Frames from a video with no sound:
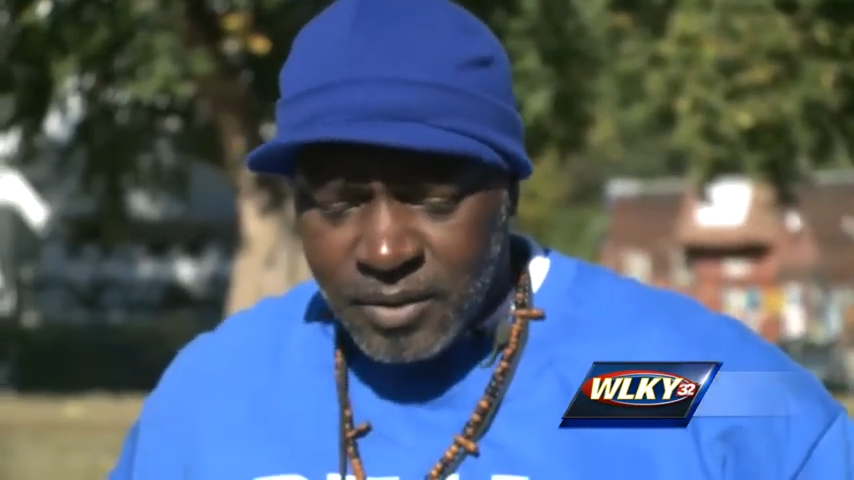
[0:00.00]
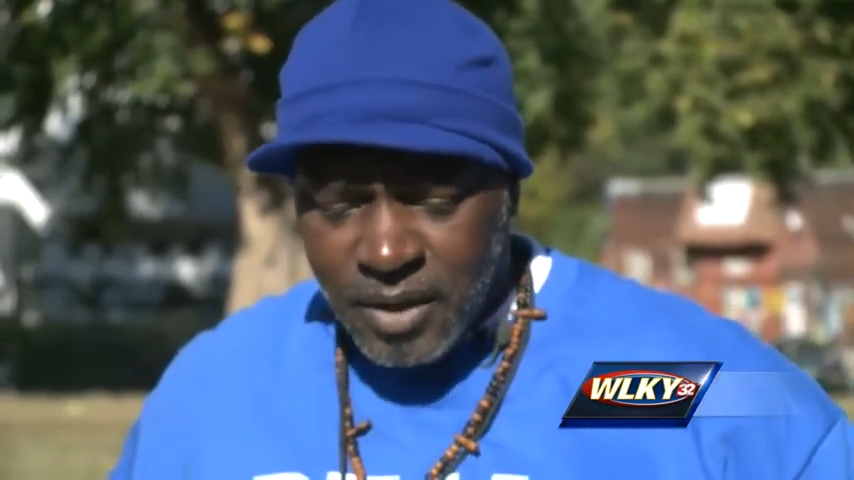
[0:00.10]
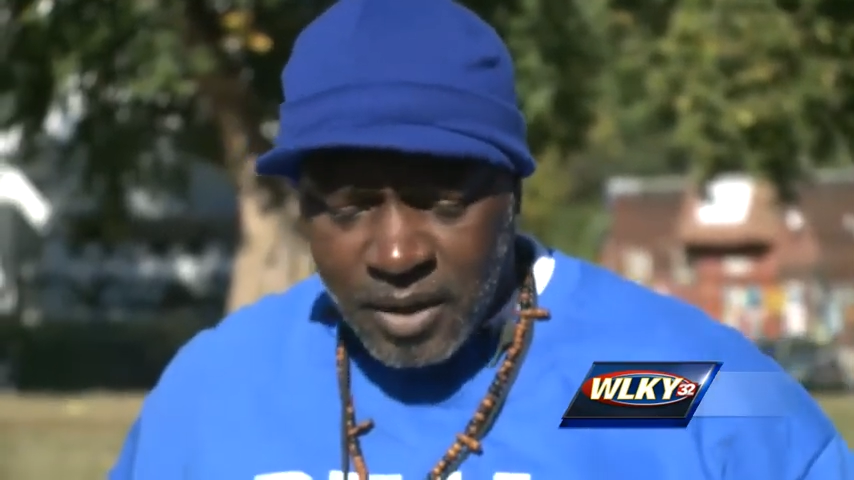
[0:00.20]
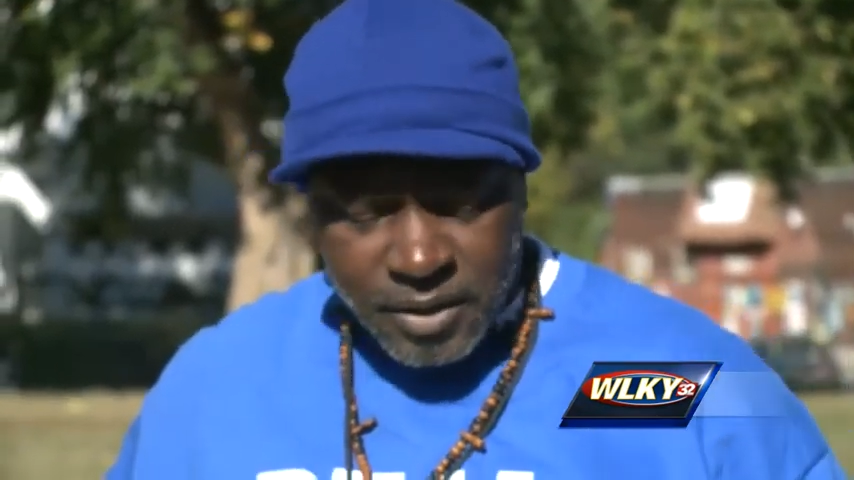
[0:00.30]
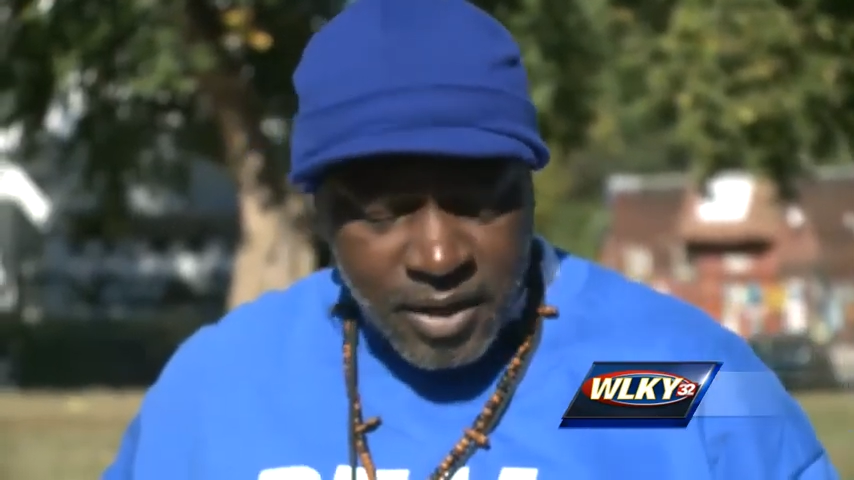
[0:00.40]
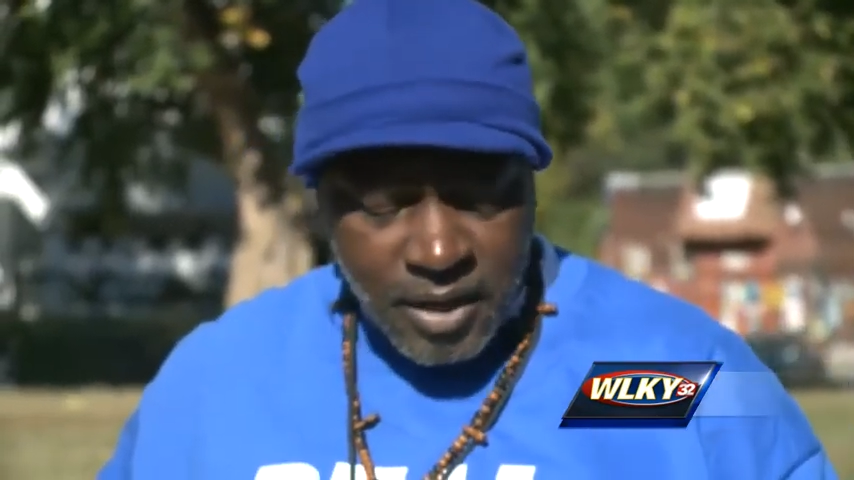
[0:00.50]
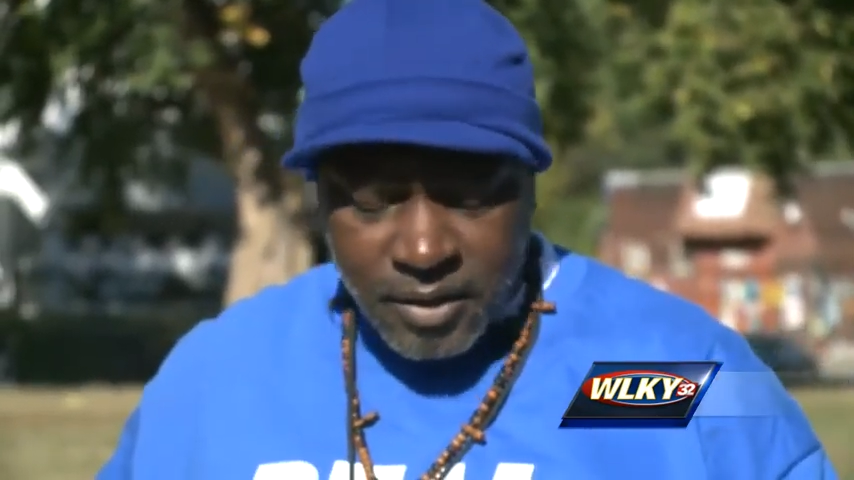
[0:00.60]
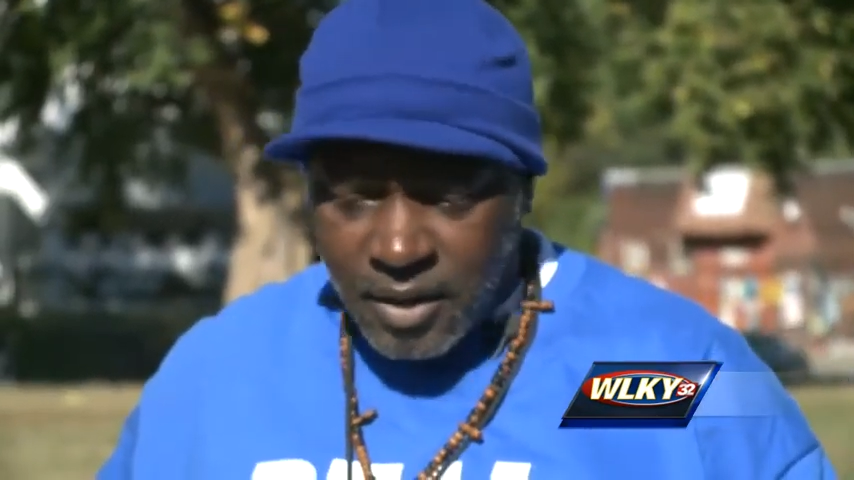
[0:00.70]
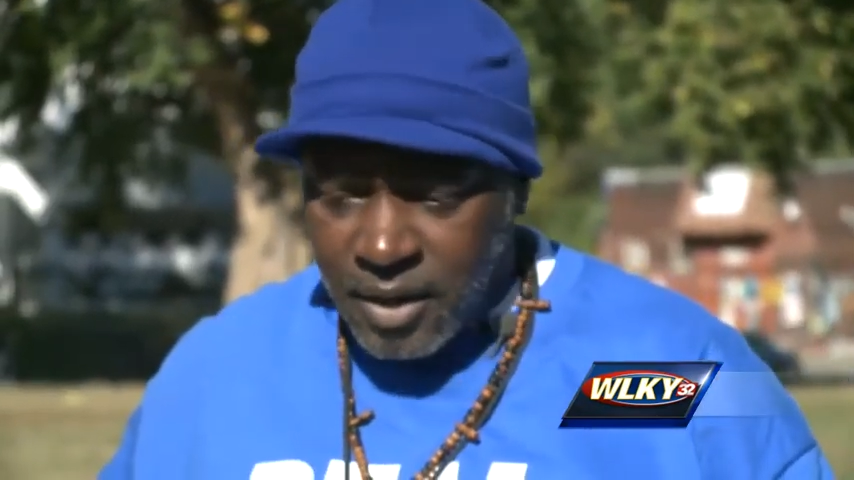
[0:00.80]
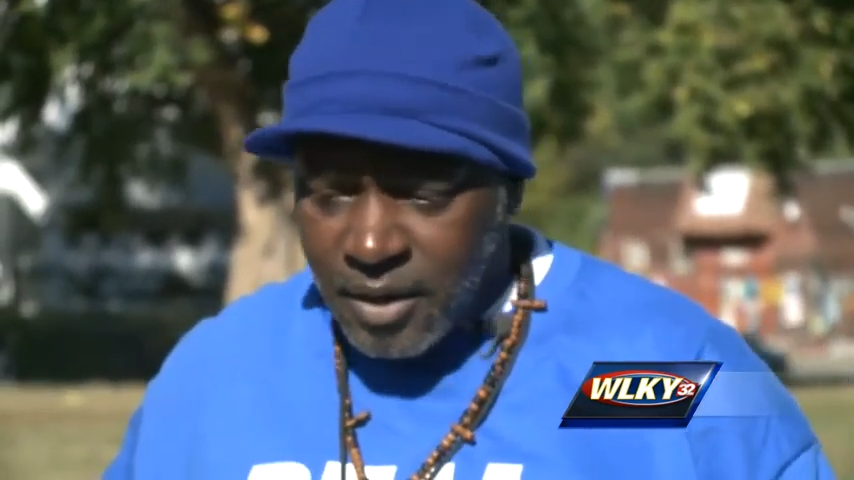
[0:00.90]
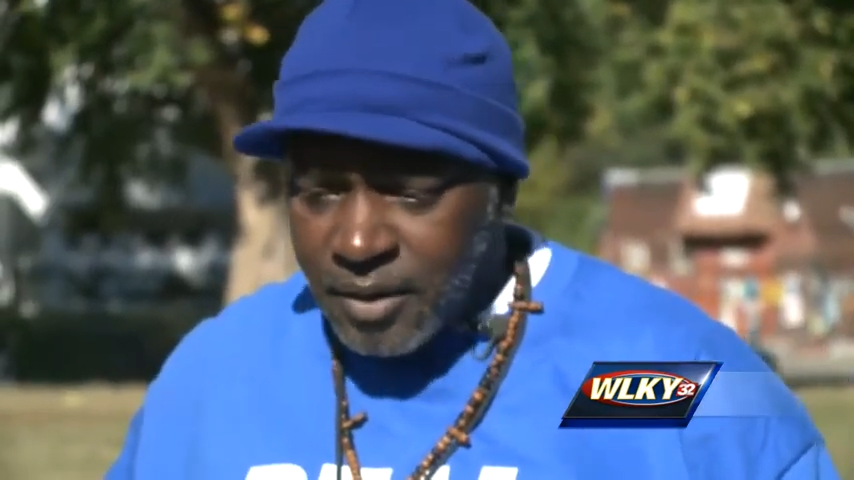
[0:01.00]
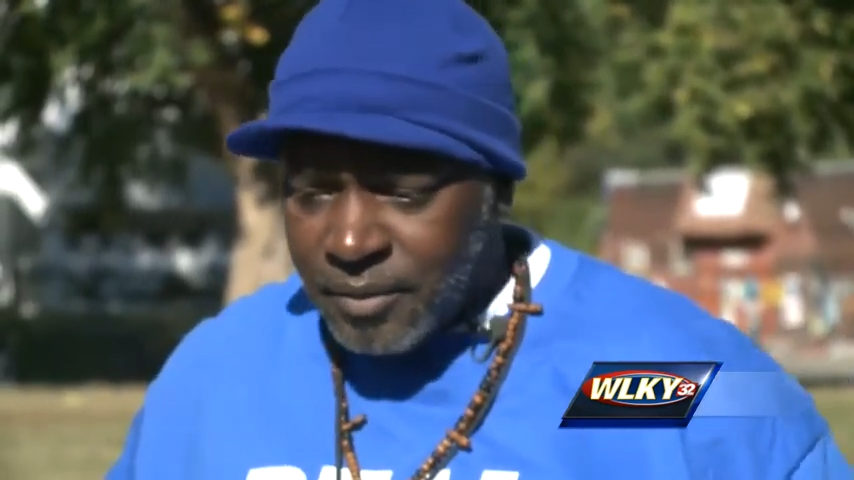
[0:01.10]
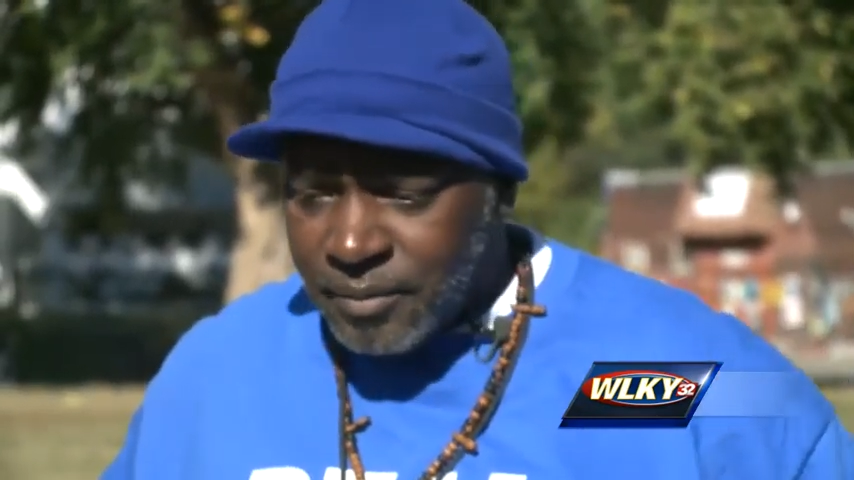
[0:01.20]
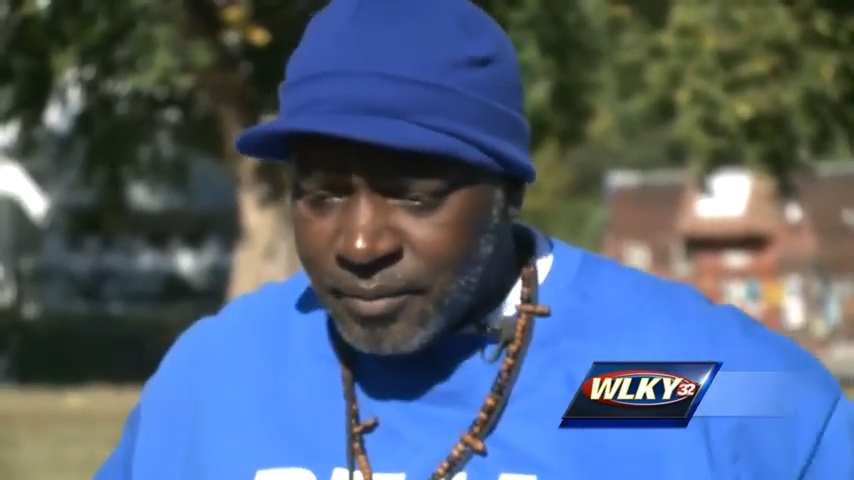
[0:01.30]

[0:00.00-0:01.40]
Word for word: got shot in the hand.